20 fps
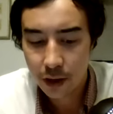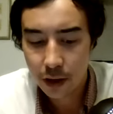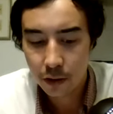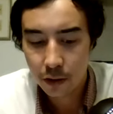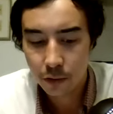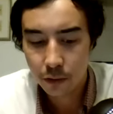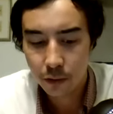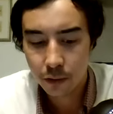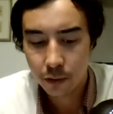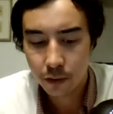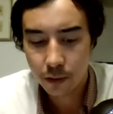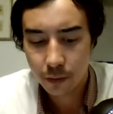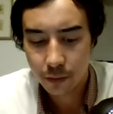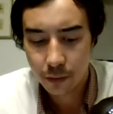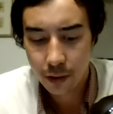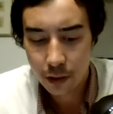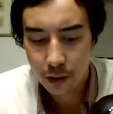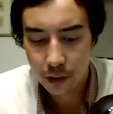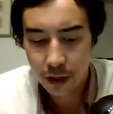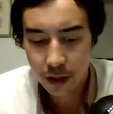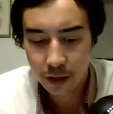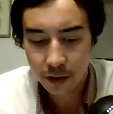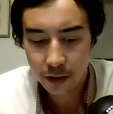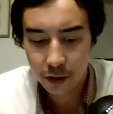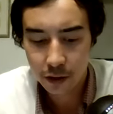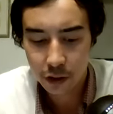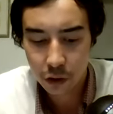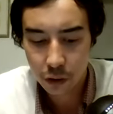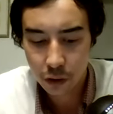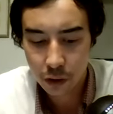They don't they don't
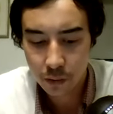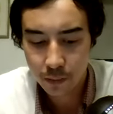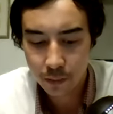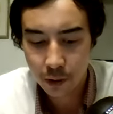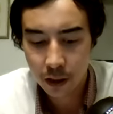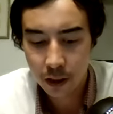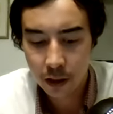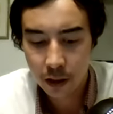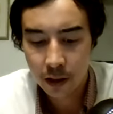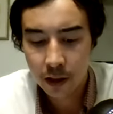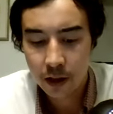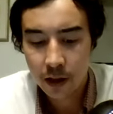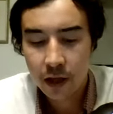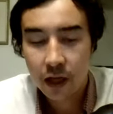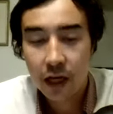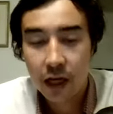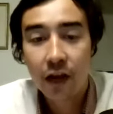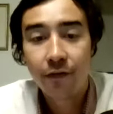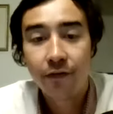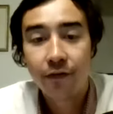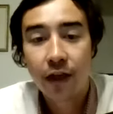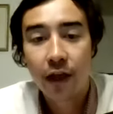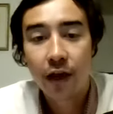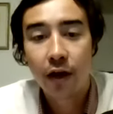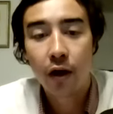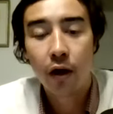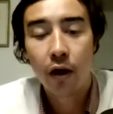like to do it, but if